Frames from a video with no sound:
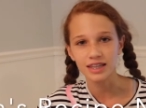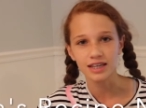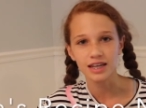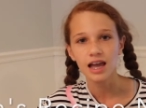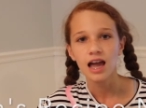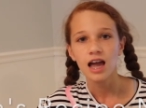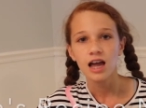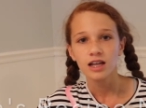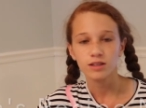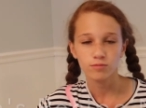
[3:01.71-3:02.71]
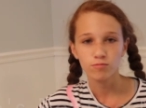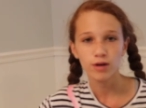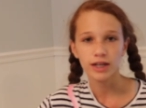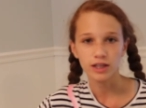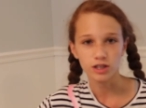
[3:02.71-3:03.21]
than
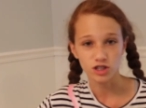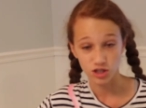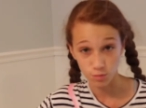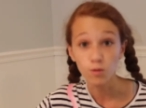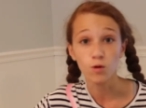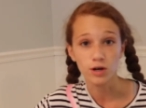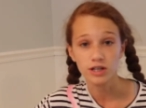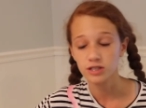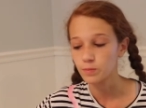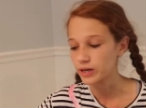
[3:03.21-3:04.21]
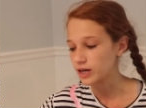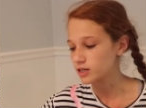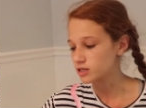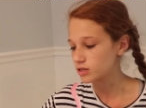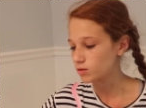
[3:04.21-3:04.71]
regular s'mores
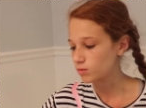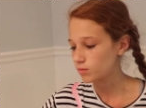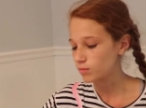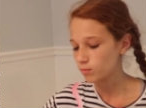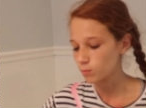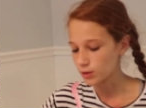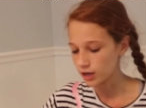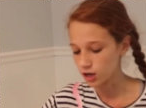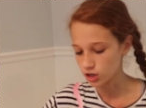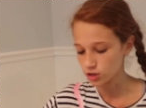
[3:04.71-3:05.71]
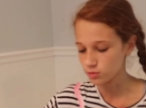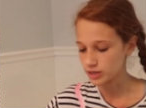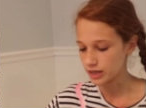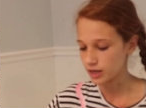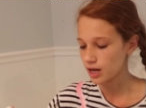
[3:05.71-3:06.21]
because we are
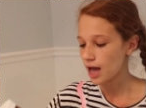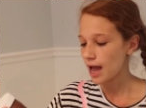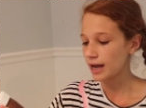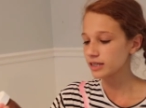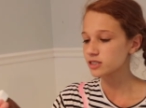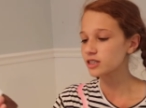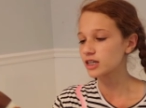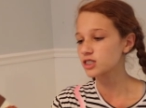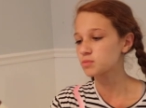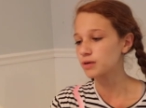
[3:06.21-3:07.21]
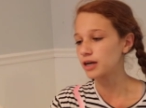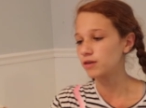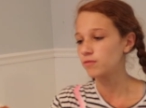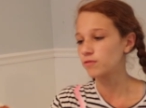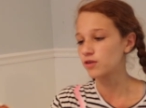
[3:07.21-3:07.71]
using hazelnut
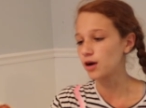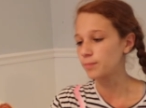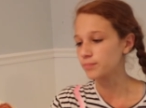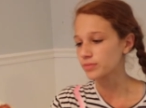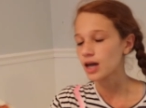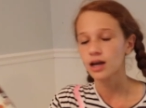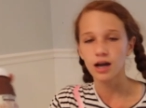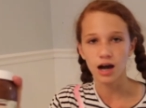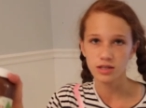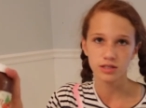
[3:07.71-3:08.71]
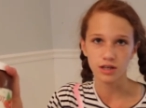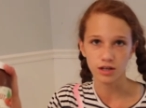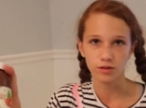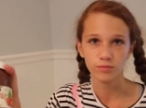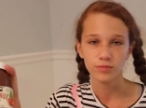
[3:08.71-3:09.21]
spread from
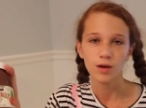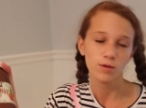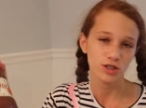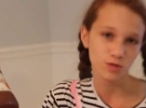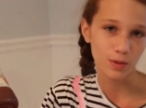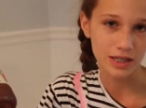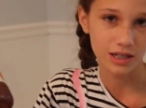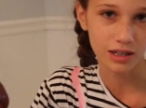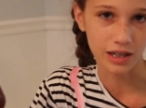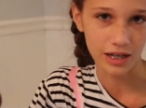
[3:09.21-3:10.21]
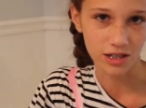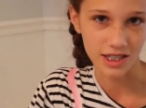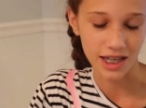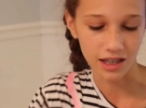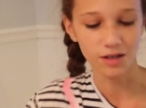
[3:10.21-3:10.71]
Costco, which is basically like
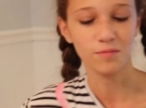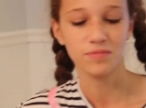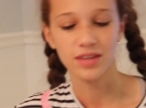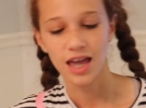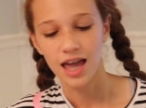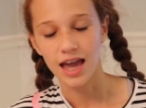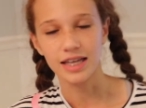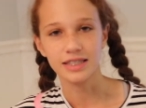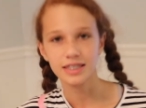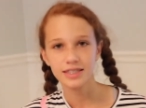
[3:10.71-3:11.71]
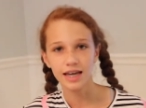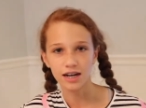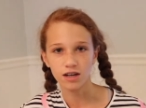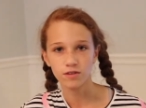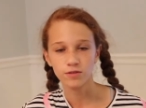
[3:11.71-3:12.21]
Nutella, instead
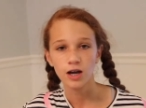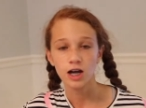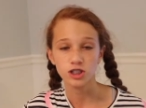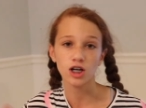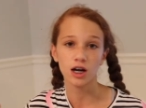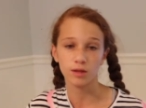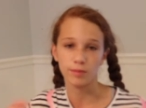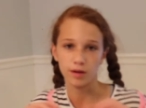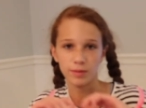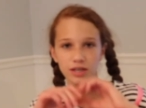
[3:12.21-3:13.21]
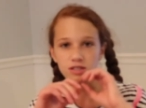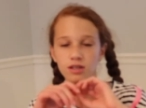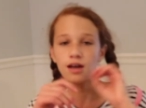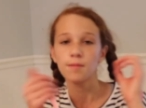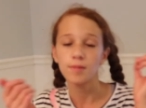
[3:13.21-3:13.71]
of a chocolate bar because
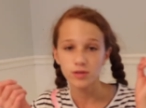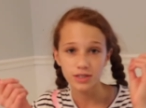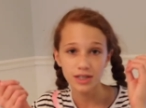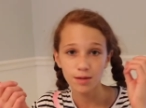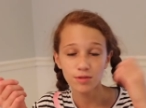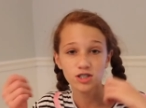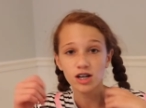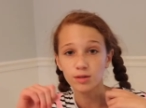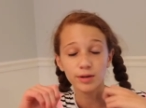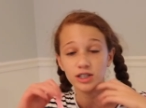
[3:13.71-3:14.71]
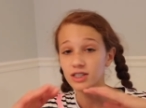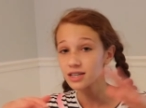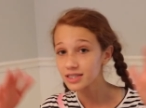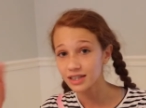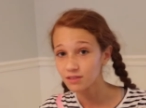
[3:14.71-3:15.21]
most of the time the chocolate bar
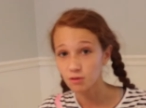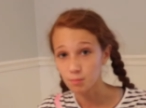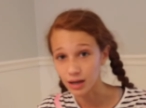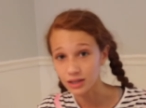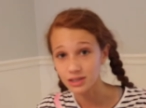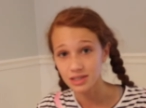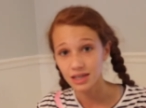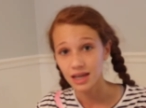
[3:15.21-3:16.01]
doesn't even melt